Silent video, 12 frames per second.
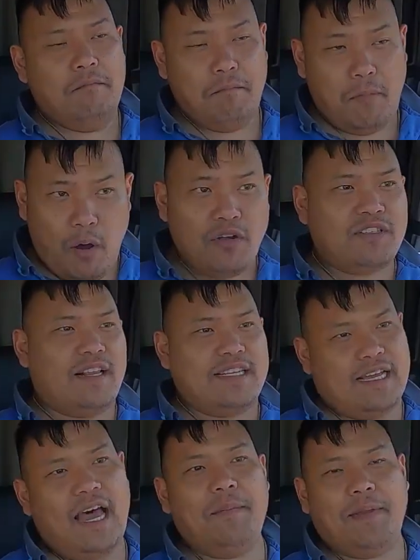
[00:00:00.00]
most of
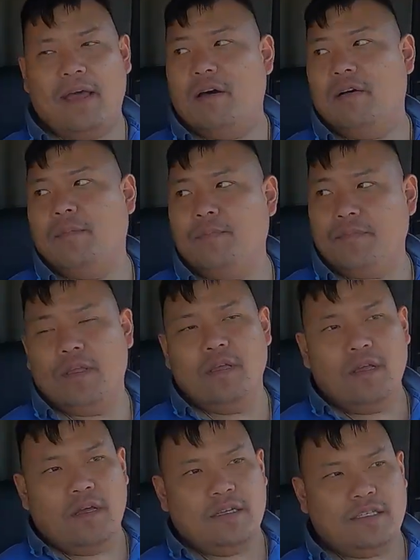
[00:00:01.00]
the time now,
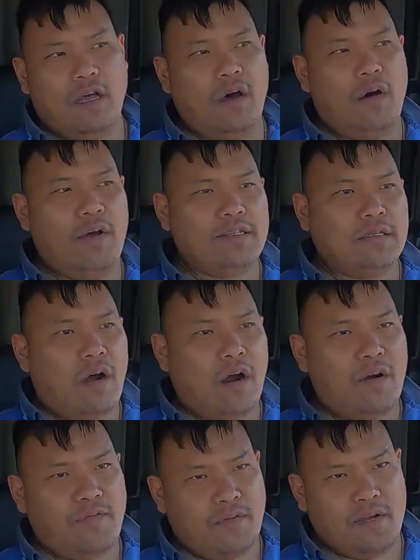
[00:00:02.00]
so it's
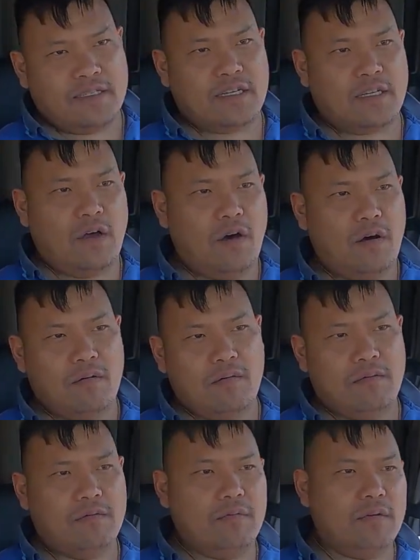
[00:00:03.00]
hard for us to
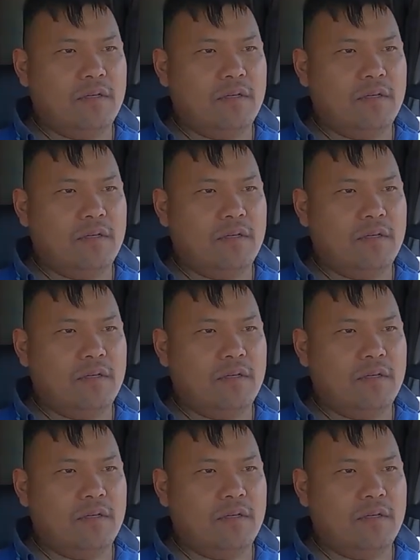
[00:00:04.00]
go